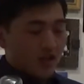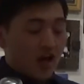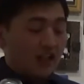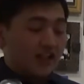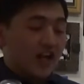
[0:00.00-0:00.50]

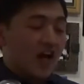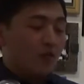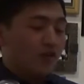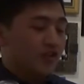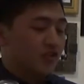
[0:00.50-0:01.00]
Ali
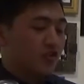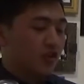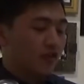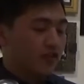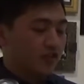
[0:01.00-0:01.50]
wasn't sure
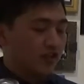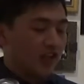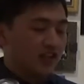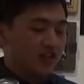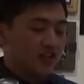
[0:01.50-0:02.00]
if he should
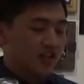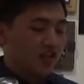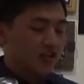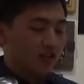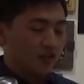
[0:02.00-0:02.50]
thank the
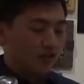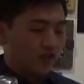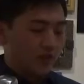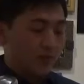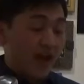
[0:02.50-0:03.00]
discussion leader for
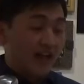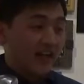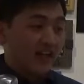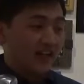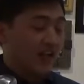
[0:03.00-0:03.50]
the
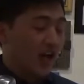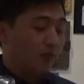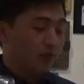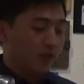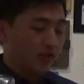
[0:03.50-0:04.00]
backhanded
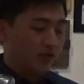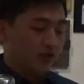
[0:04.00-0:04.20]
compliment